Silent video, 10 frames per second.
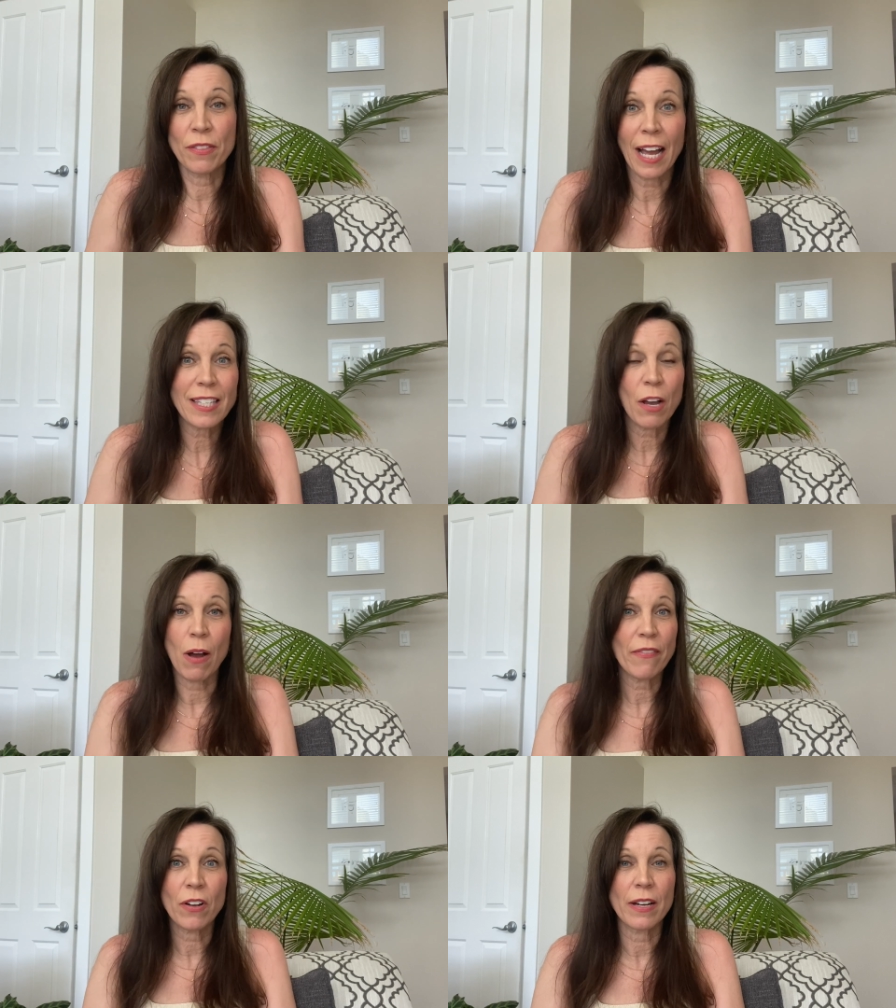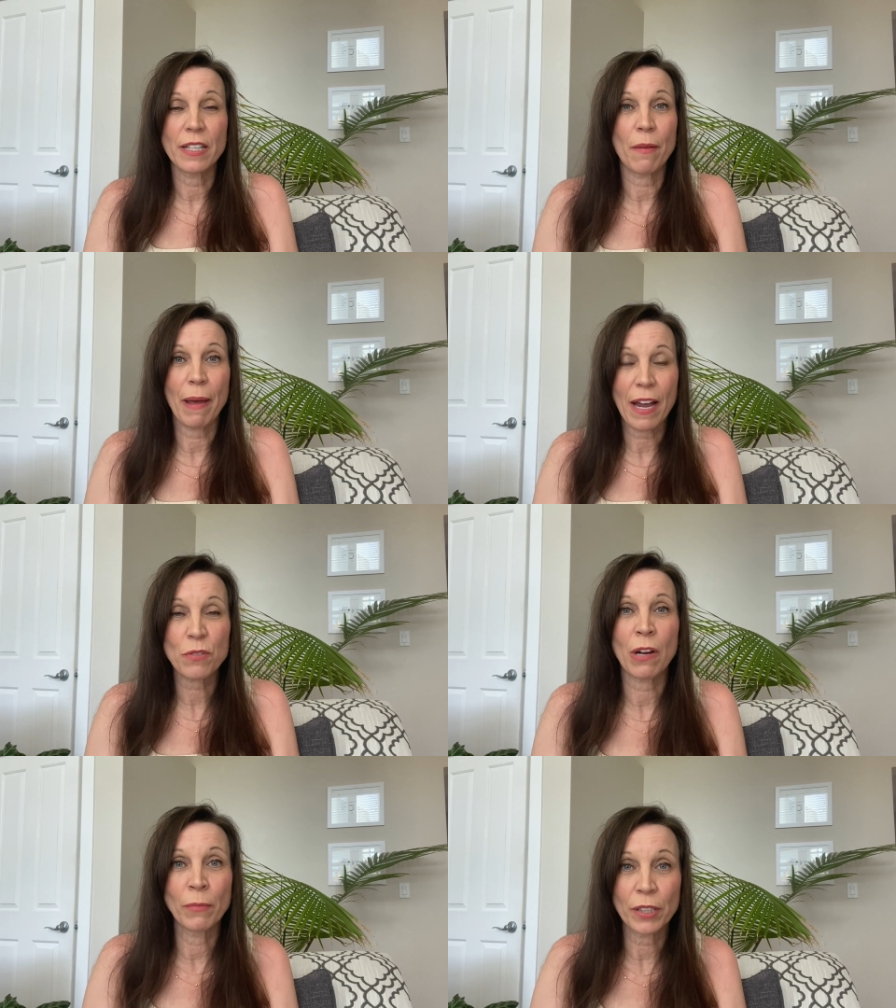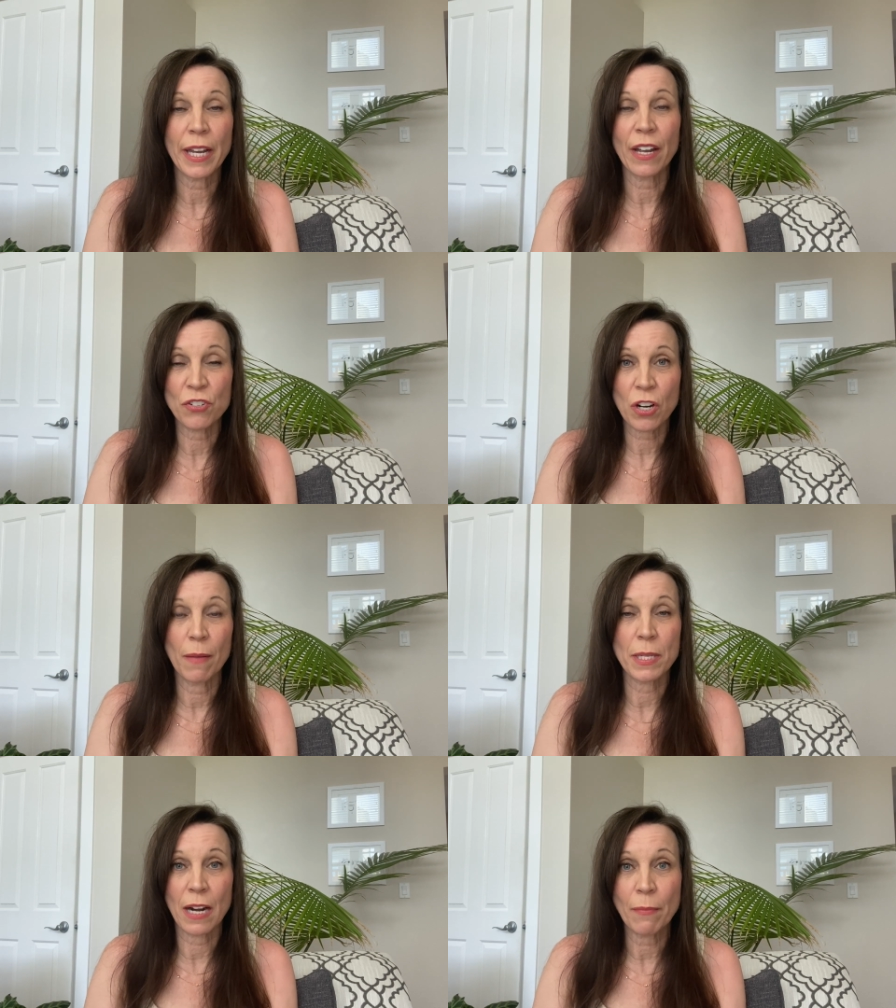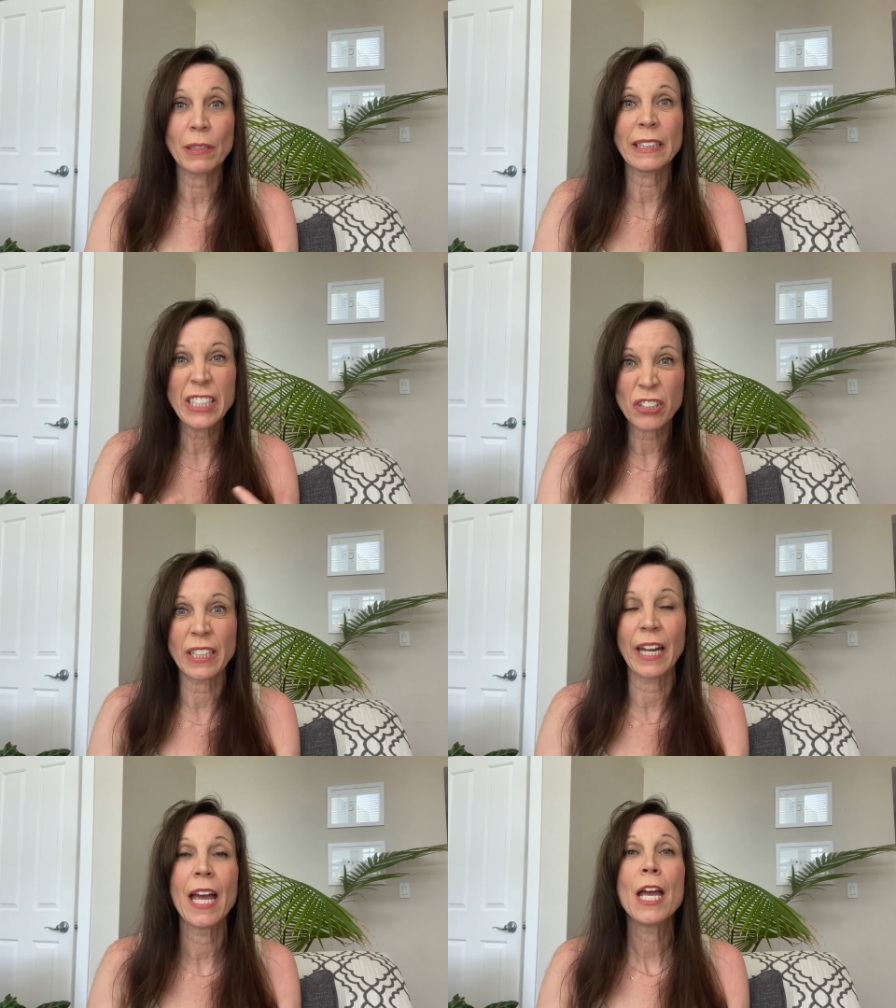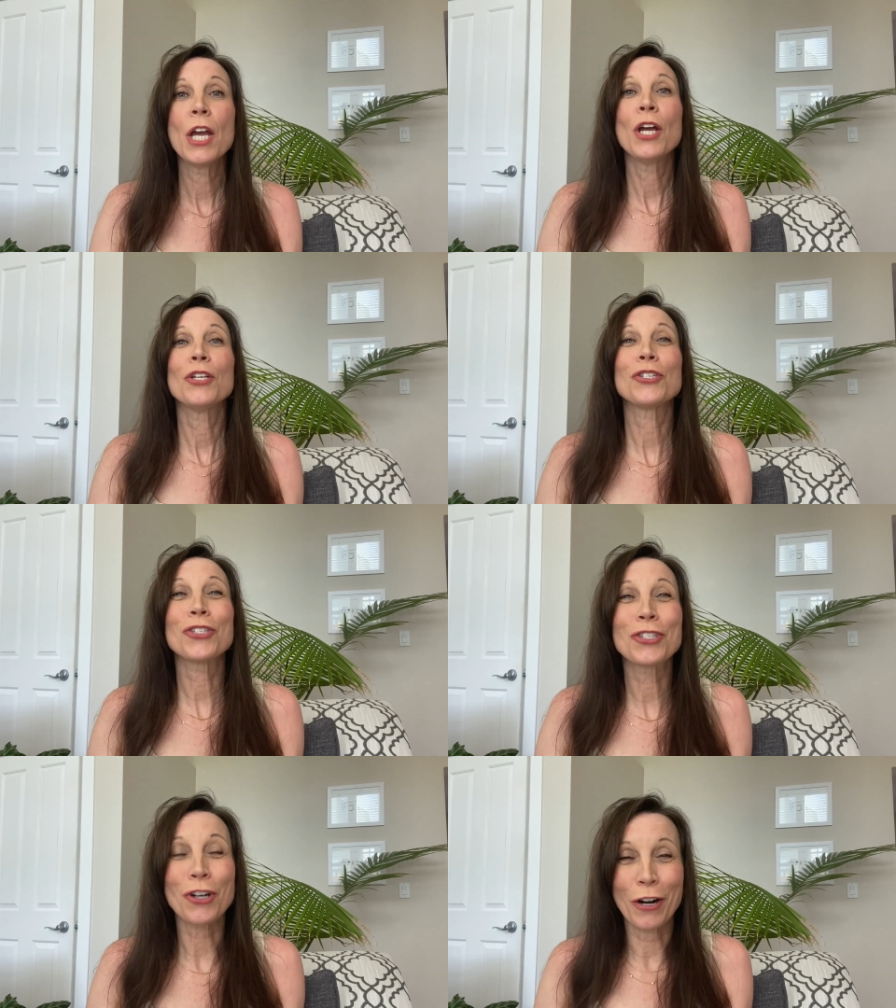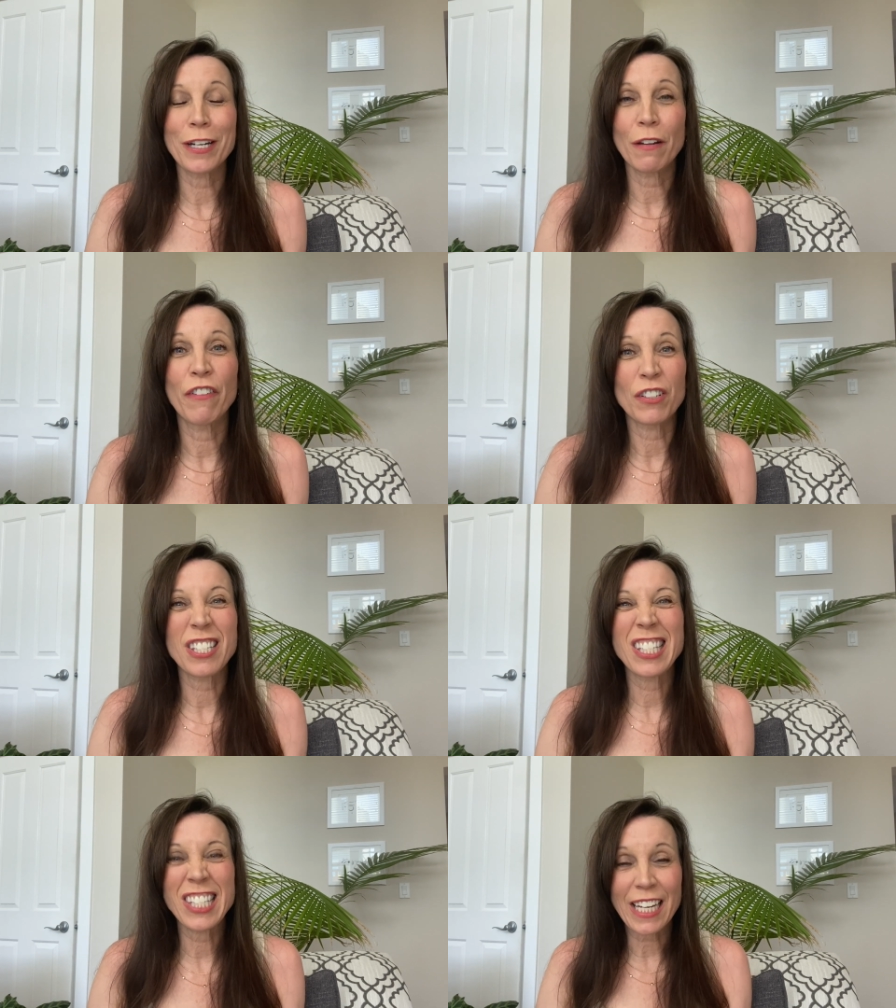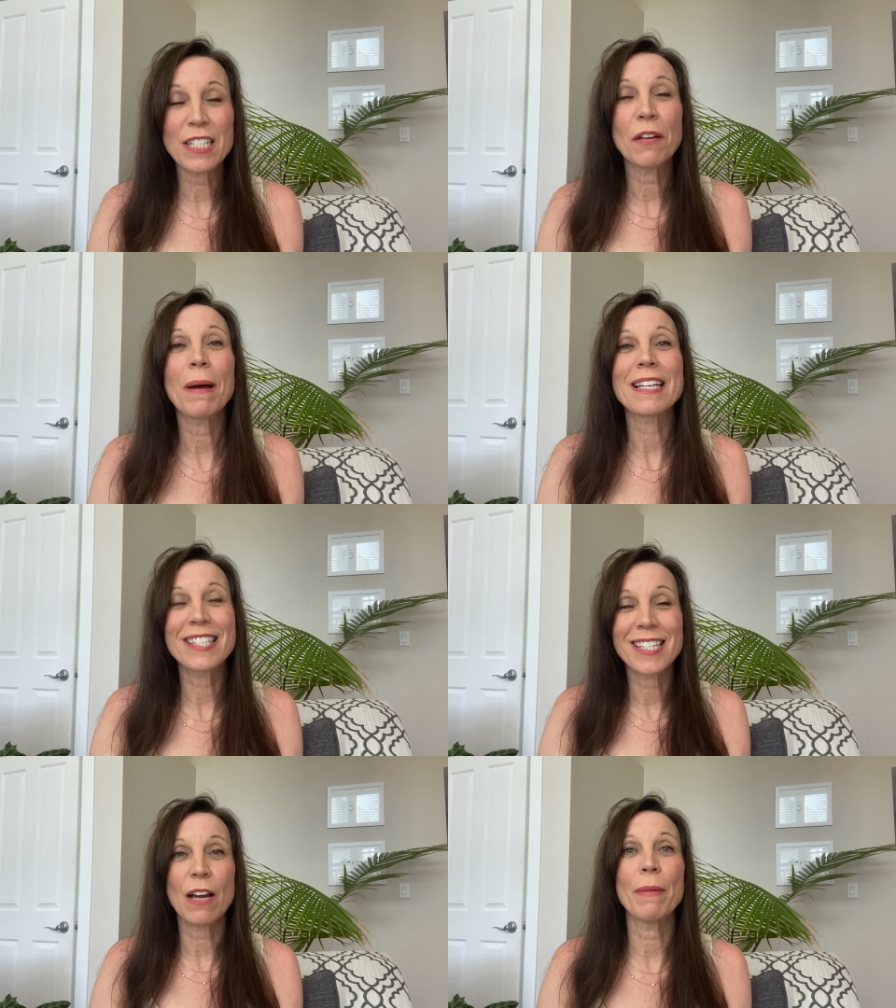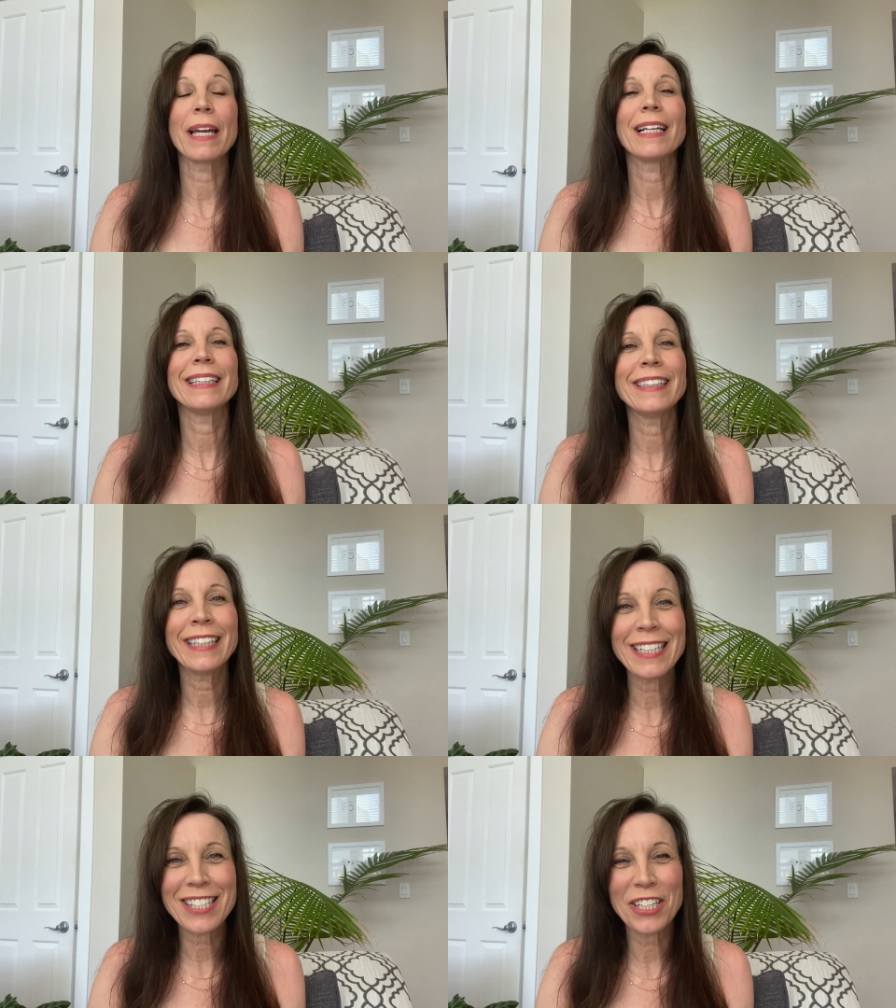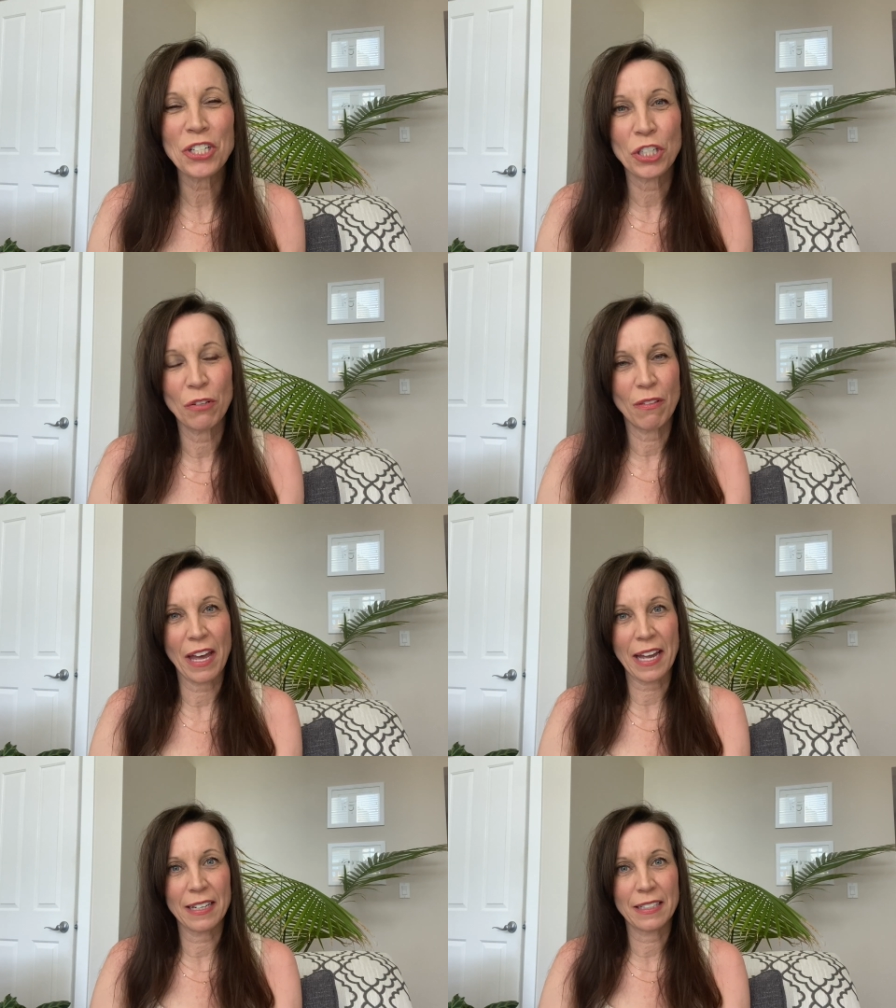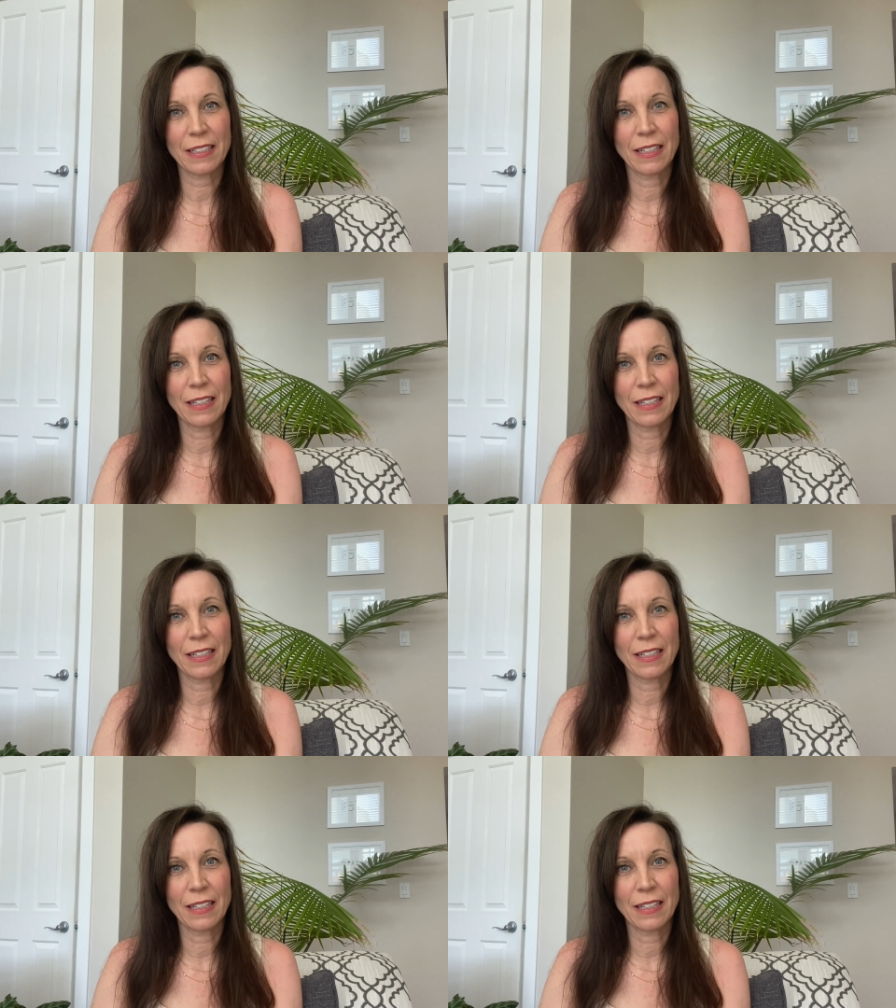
That's how I've gotten in the past where I'm looking at jobs and I'm literally starting to feel sick to my stomach, listen to that.